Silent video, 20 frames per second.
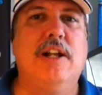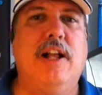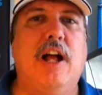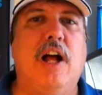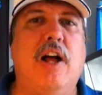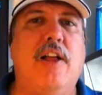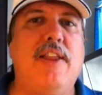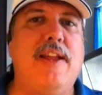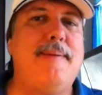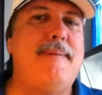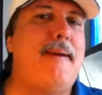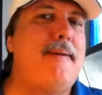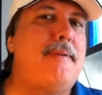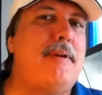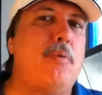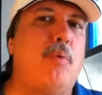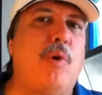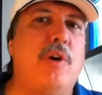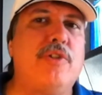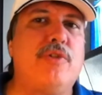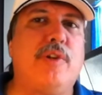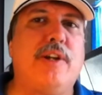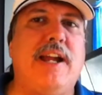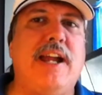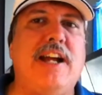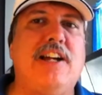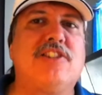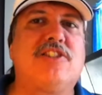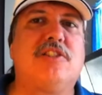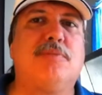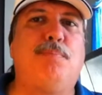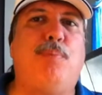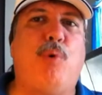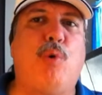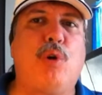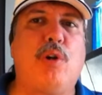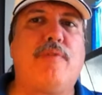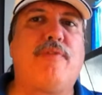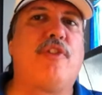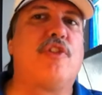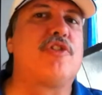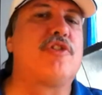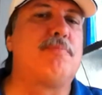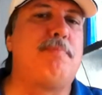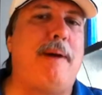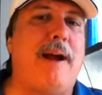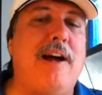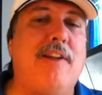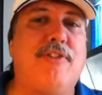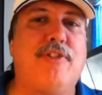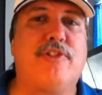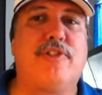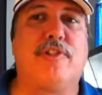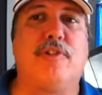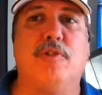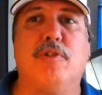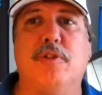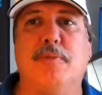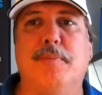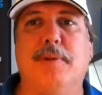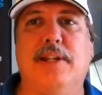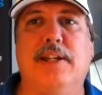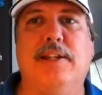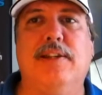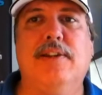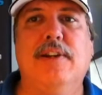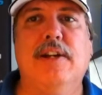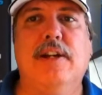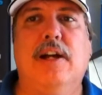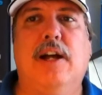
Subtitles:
They may be wondering how supportive their spouses are going to be.